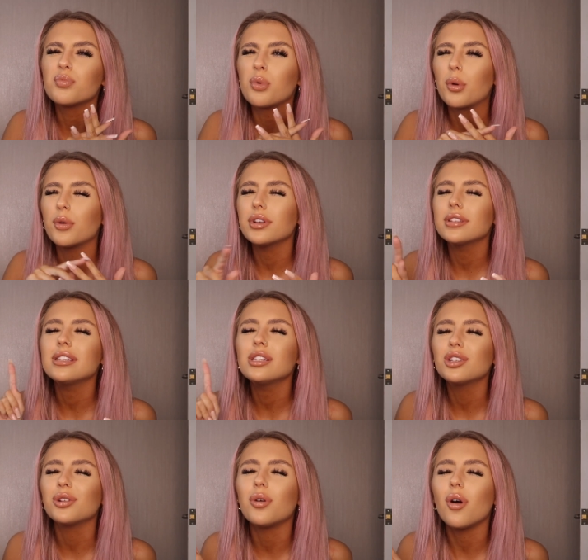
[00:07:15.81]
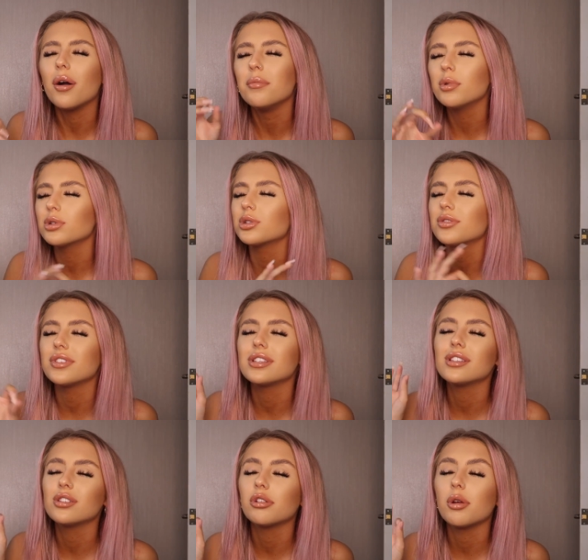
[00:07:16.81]
pretty sure, I'm not sure if
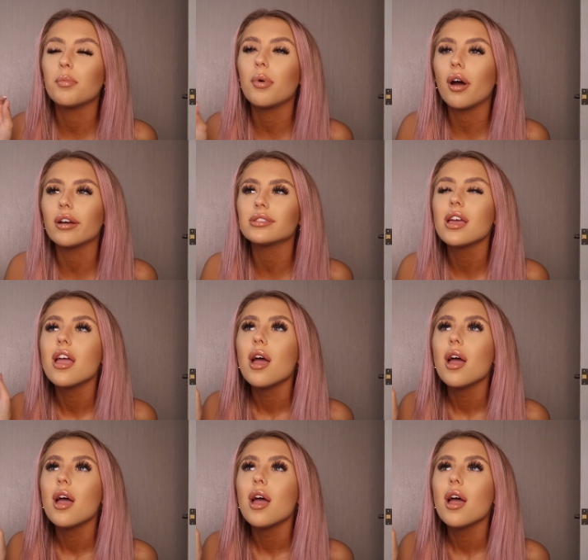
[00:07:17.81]
this is true, but